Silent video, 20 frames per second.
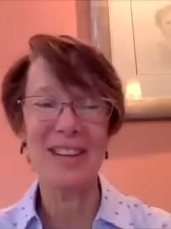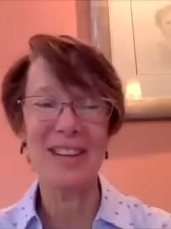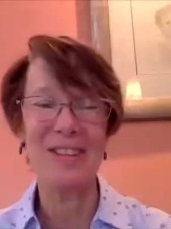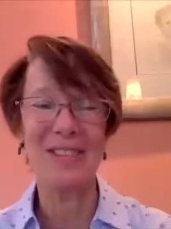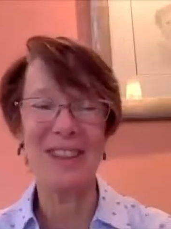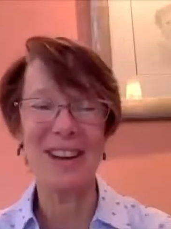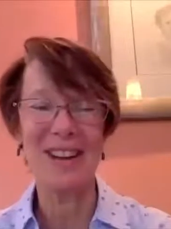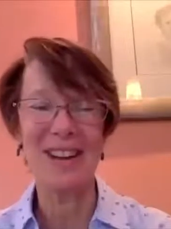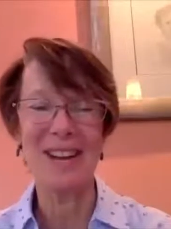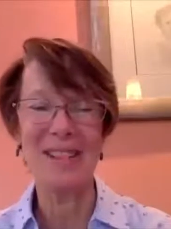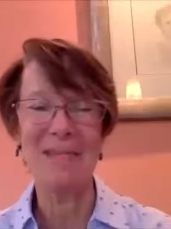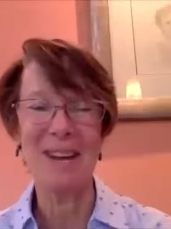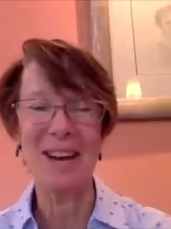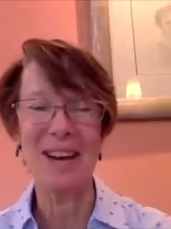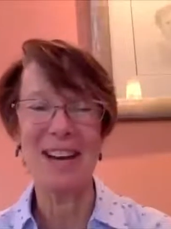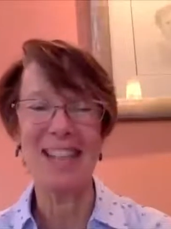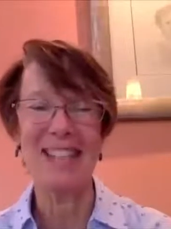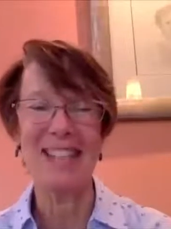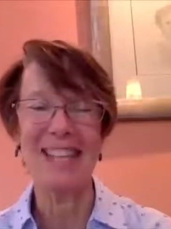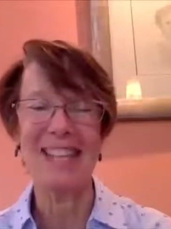it very
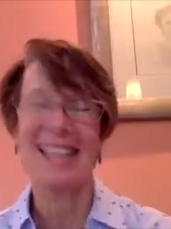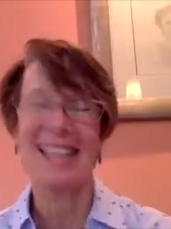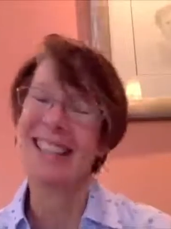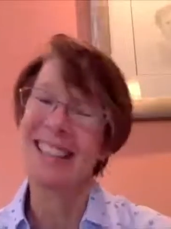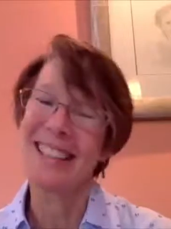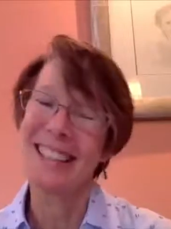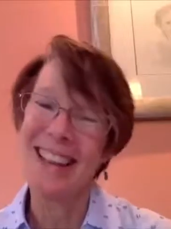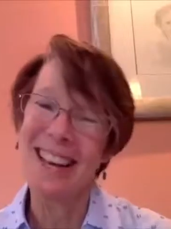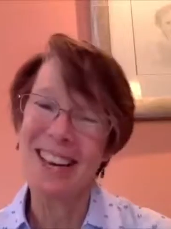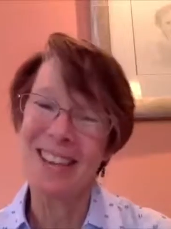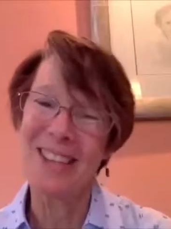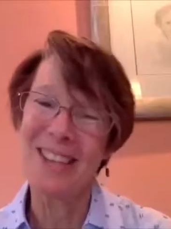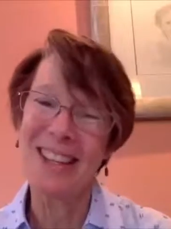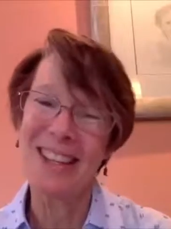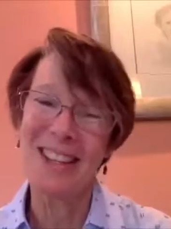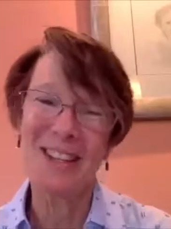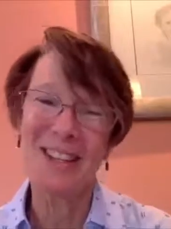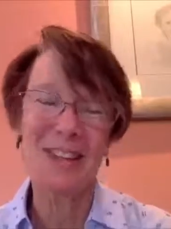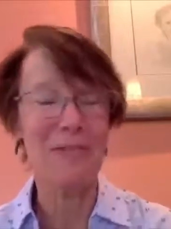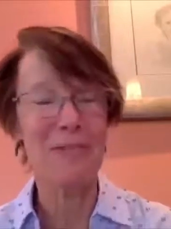much. And good luck with
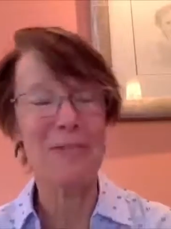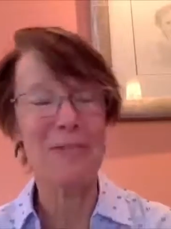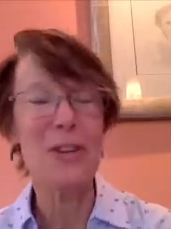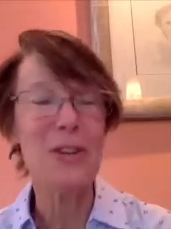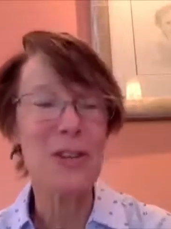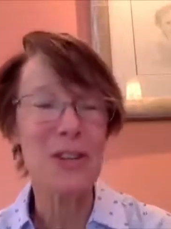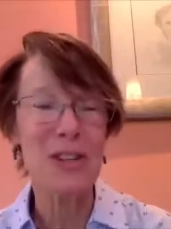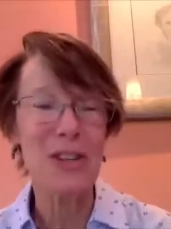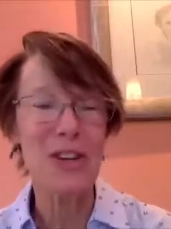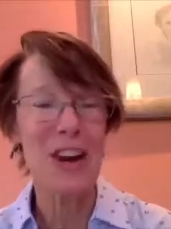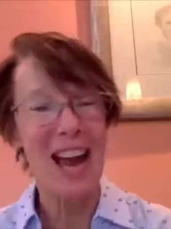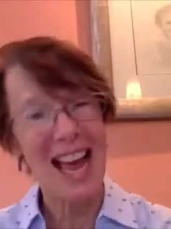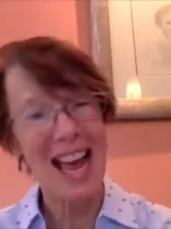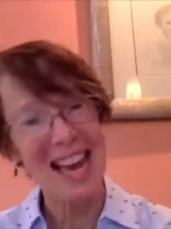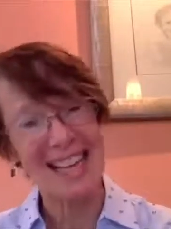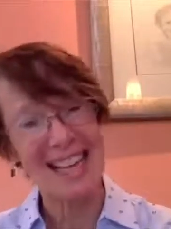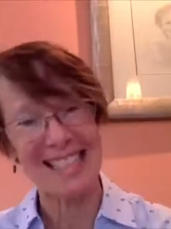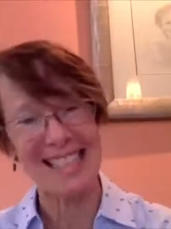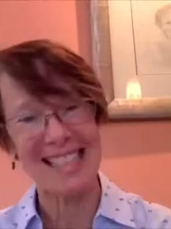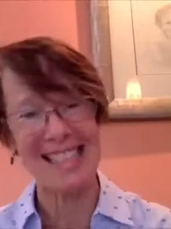your future
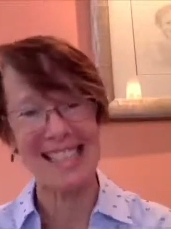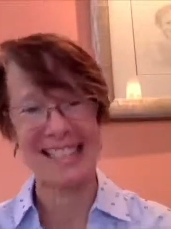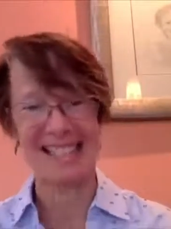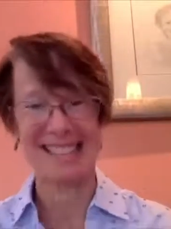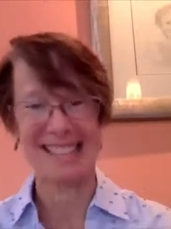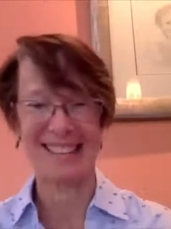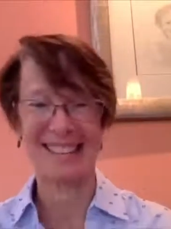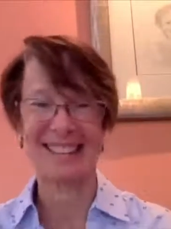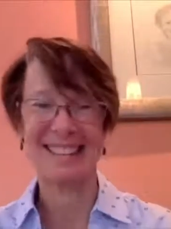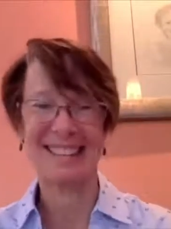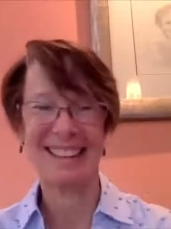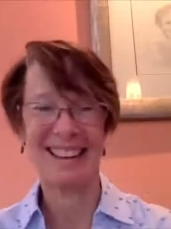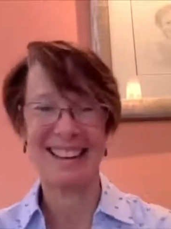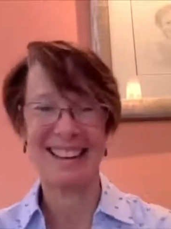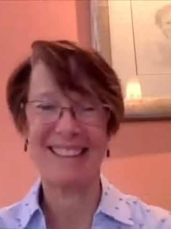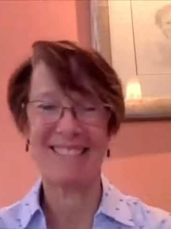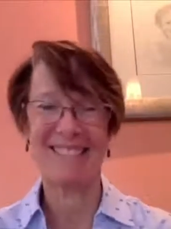acting. I